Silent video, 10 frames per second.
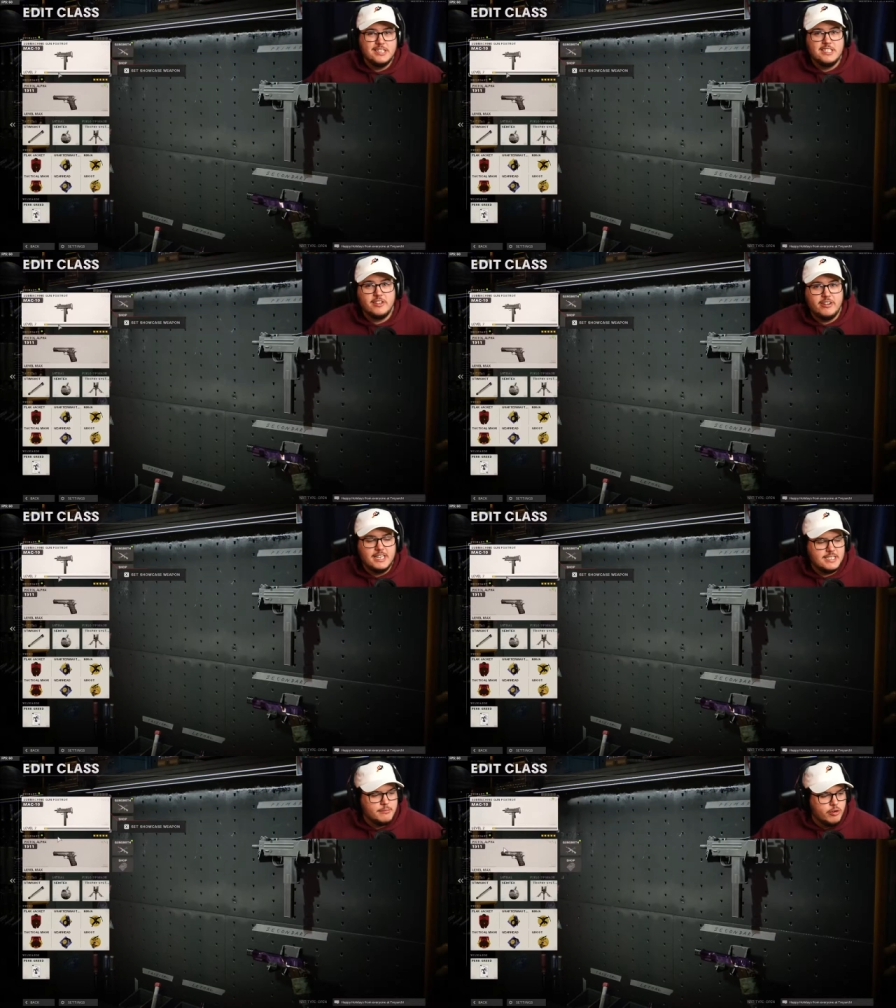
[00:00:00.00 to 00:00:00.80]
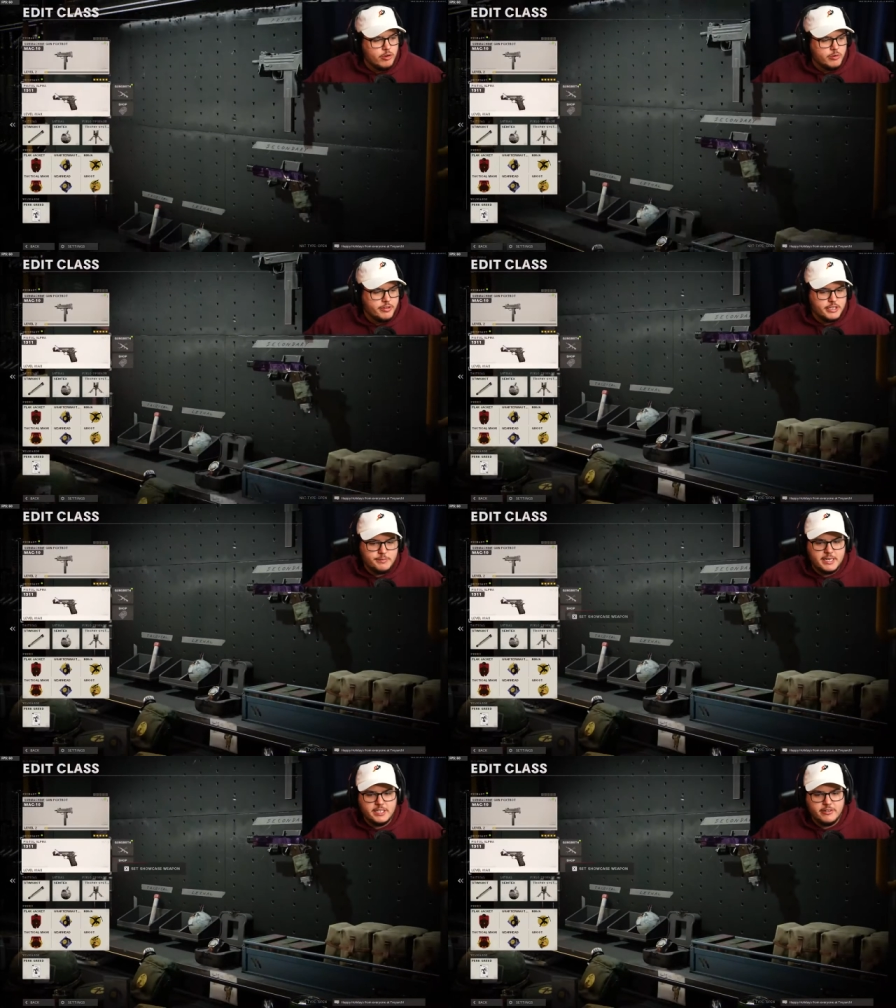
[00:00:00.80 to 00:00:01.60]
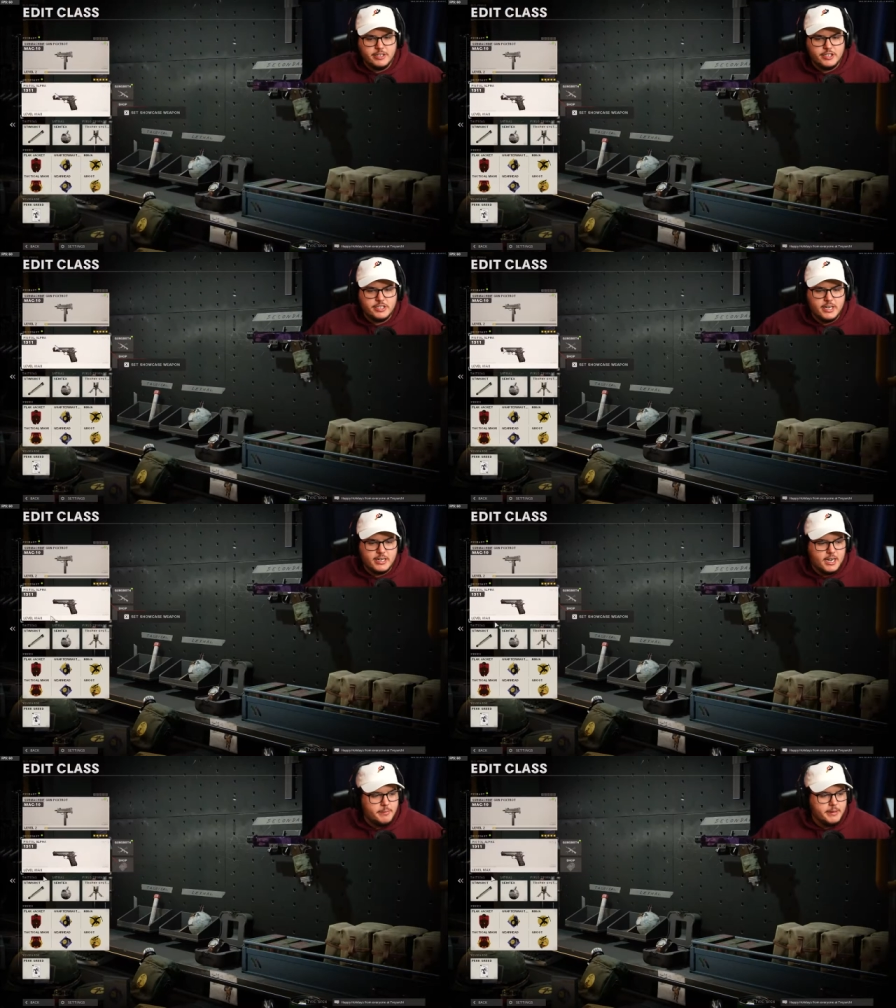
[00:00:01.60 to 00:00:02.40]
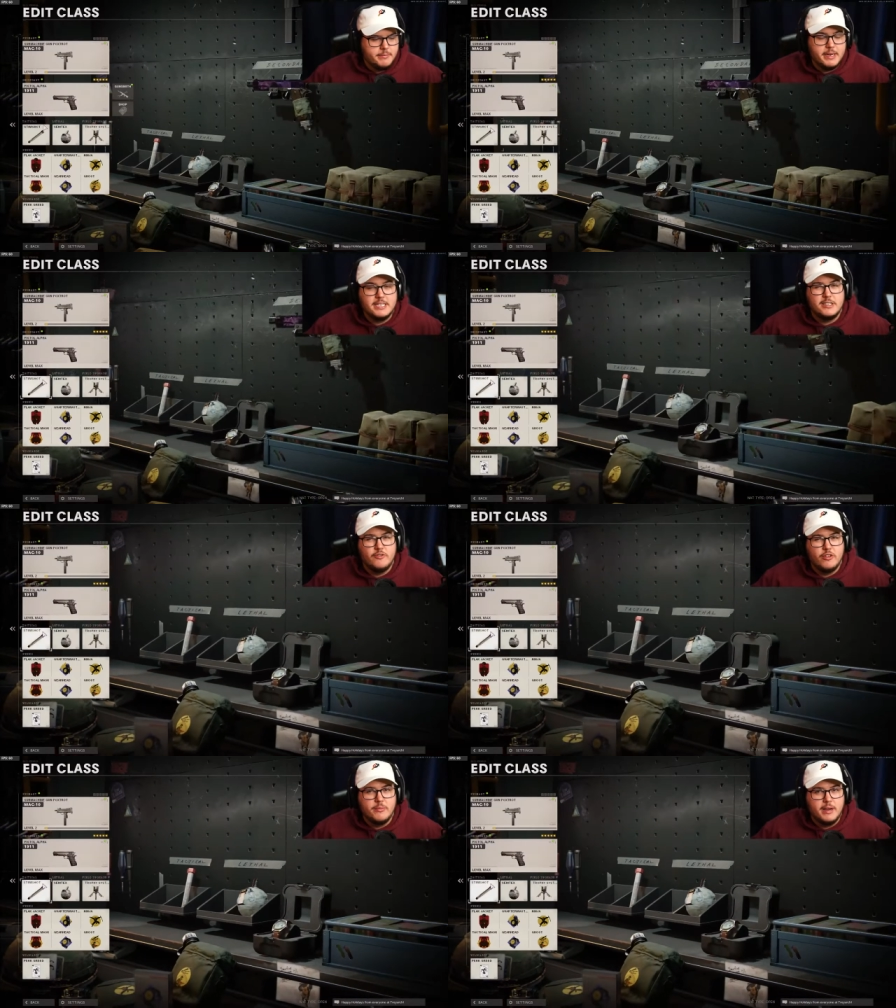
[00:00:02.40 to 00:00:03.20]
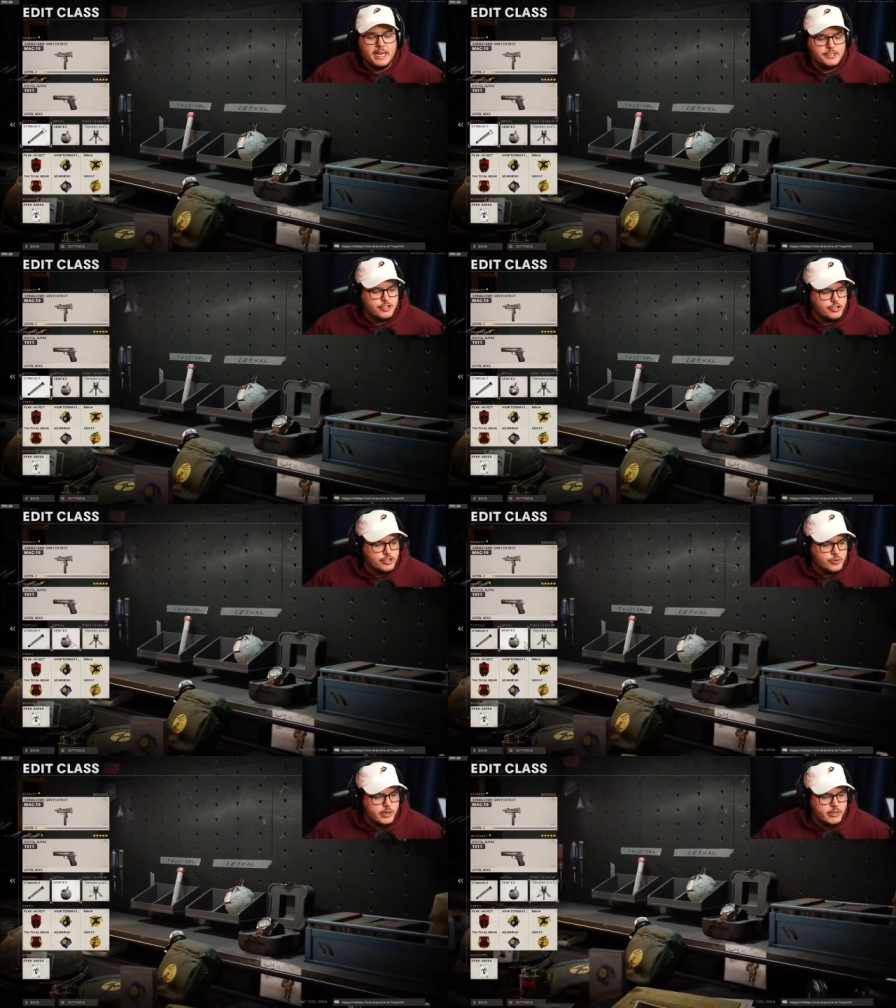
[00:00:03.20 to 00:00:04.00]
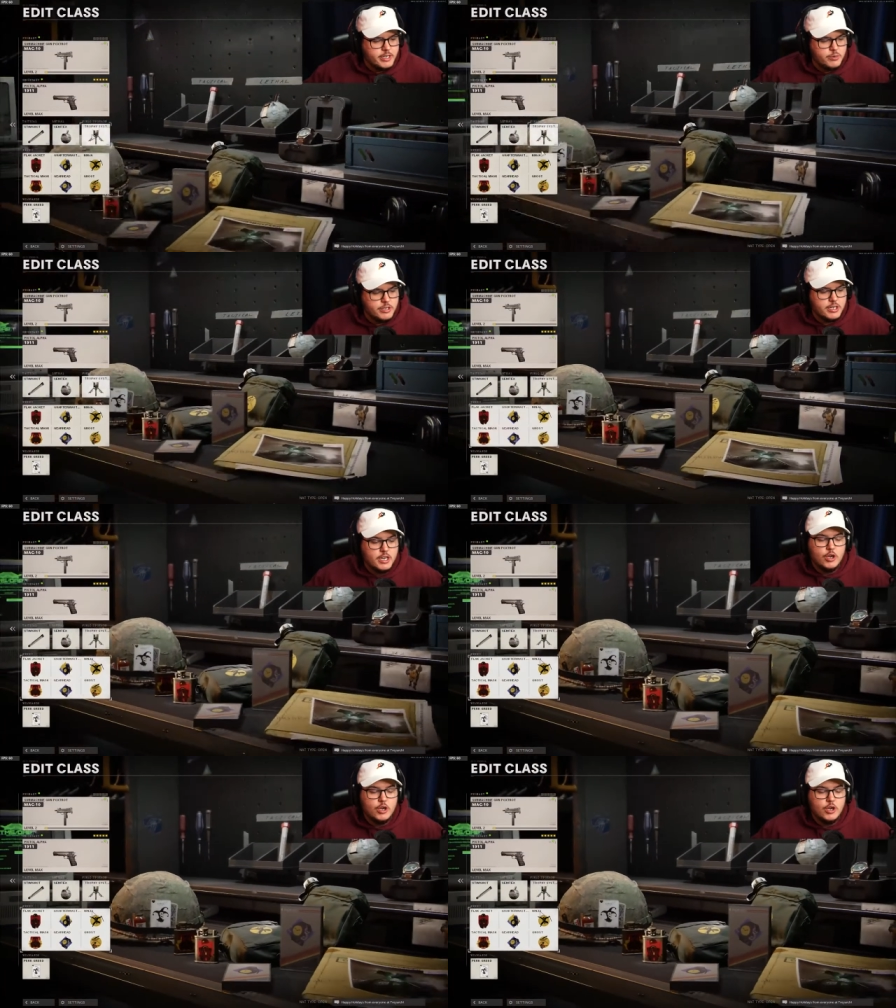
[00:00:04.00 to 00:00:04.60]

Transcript: is the class I'm rolling with. It's basically just a uh, copy and paste of what my Search and Destroy class was,